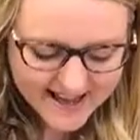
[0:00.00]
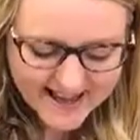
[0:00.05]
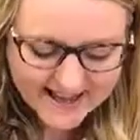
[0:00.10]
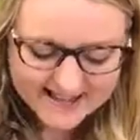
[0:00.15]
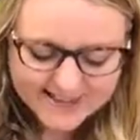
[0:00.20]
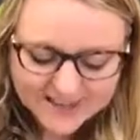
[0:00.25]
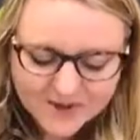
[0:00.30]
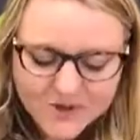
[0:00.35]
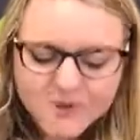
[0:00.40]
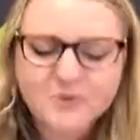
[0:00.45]

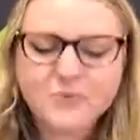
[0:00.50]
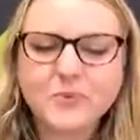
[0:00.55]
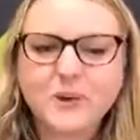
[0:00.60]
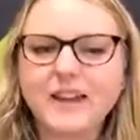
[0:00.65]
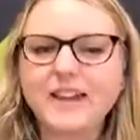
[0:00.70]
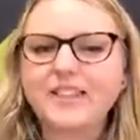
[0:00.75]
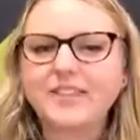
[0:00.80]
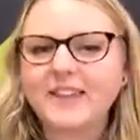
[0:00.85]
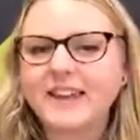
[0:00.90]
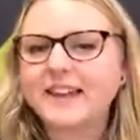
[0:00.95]
It's called
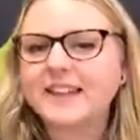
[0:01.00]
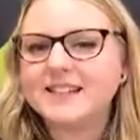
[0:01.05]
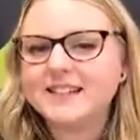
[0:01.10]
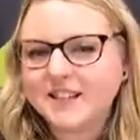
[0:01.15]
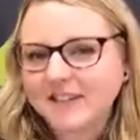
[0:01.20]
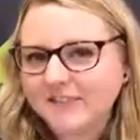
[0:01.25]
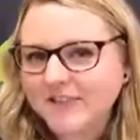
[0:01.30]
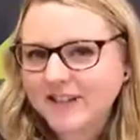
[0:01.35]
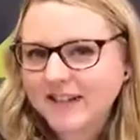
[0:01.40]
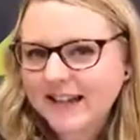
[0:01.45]
We Think
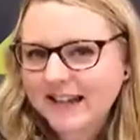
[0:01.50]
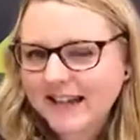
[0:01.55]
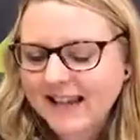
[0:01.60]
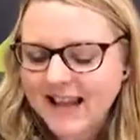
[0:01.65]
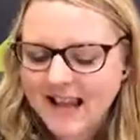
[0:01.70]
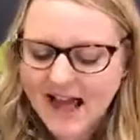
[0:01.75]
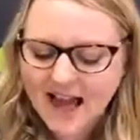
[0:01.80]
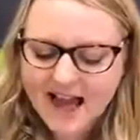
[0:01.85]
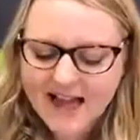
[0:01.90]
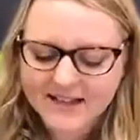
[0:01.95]
Differently,
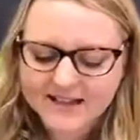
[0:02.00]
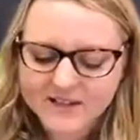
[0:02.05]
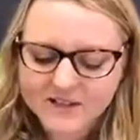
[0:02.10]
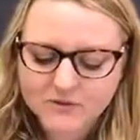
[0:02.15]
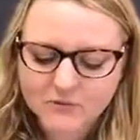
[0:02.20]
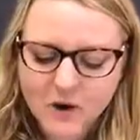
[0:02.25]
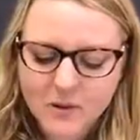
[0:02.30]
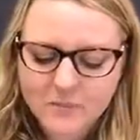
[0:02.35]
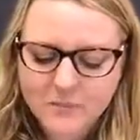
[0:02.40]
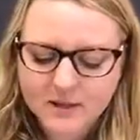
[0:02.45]
and
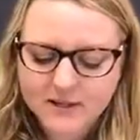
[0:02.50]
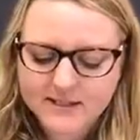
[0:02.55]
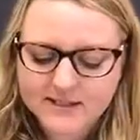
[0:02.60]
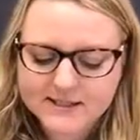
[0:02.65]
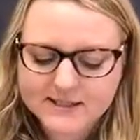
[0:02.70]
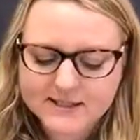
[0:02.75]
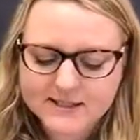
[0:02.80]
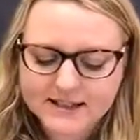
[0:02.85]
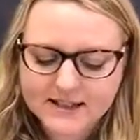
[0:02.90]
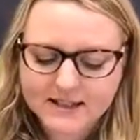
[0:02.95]
it's run by
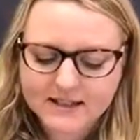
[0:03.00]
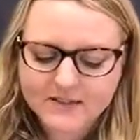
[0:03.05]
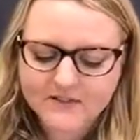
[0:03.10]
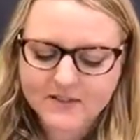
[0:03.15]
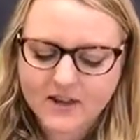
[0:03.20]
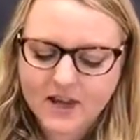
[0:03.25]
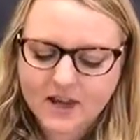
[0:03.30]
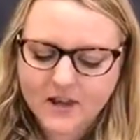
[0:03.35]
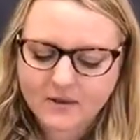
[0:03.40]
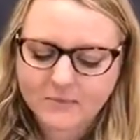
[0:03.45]
Steve,
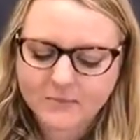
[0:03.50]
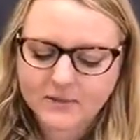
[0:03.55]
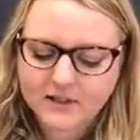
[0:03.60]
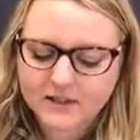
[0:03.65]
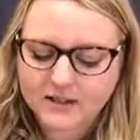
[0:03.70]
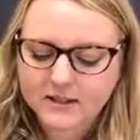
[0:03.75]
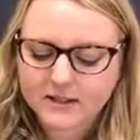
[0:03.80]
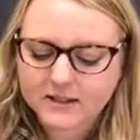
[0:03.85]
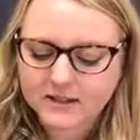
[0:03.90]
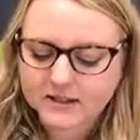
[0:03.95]

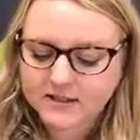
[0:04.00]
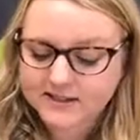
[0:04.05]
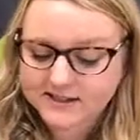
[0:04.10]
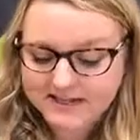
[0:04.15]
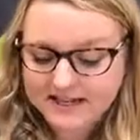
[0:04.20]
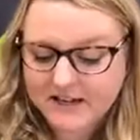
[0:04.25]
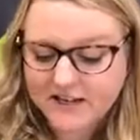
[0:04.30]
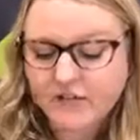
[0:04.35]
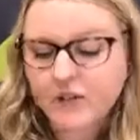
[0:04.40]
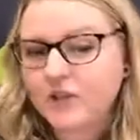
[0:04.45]

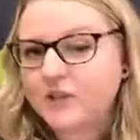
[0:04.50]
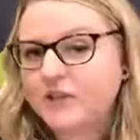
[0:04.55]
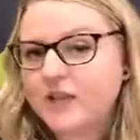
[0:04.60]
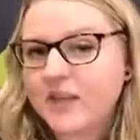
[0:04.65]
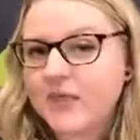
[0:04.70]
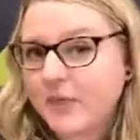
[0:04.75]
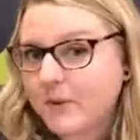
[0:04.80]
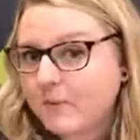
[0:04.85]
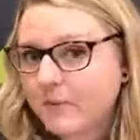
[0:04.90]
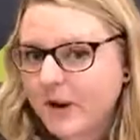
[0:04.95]
who's
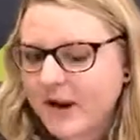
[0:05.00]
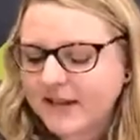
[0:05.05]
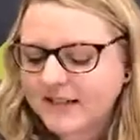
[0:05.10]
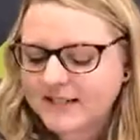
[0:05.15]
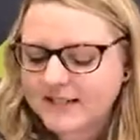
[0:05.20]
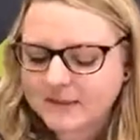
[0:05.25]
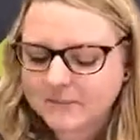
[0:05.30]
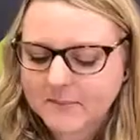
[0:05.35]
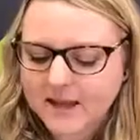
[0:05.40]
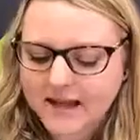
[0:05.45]
the
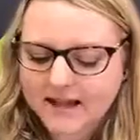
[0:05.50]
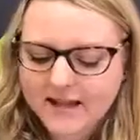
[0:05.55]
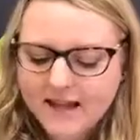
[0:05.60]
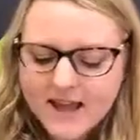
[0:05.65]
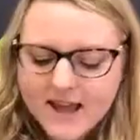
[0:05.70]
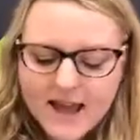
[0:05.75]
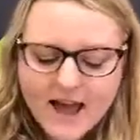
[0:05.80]
branding man.